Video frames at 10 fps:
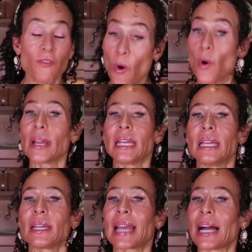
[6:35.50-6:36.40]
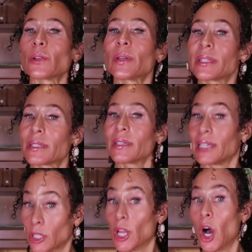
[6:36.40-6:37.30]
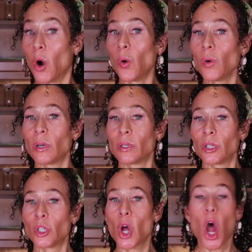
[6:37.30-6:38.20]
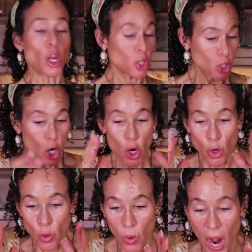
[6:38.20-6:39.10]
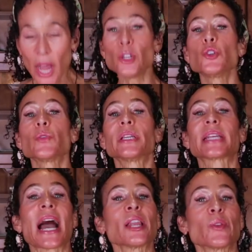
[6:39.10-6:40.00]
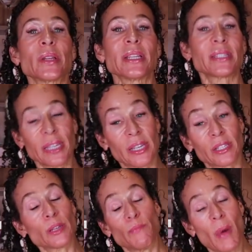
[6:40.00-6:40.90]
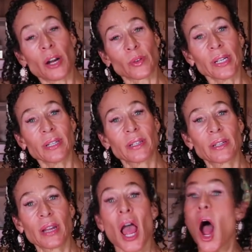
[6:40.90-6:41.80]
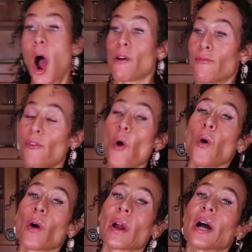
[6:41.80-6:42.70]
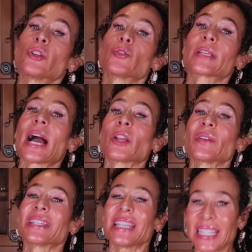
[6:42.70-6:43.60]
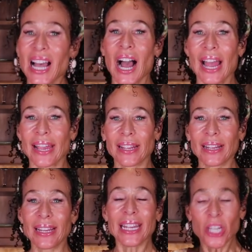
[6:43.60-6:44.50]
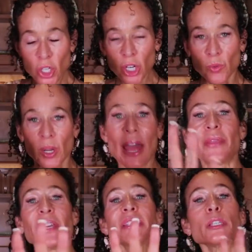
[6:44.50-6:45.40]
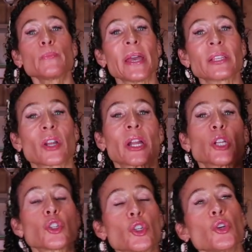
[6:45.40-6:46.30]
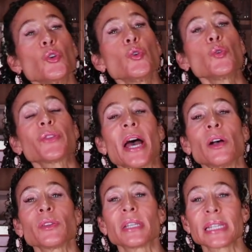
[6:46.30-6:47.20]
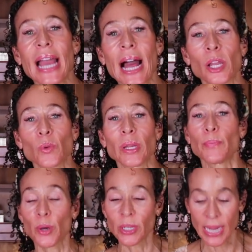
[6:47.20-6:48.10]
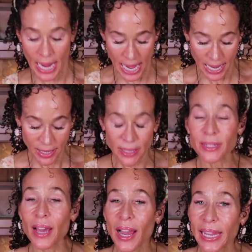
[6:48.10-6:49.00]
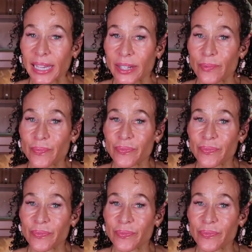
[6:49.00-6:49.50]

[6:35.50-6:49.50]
40 calories is low, 200 calories is moderate, 400 calories is high in general. And this is based on a 2,000 calorie per day diet.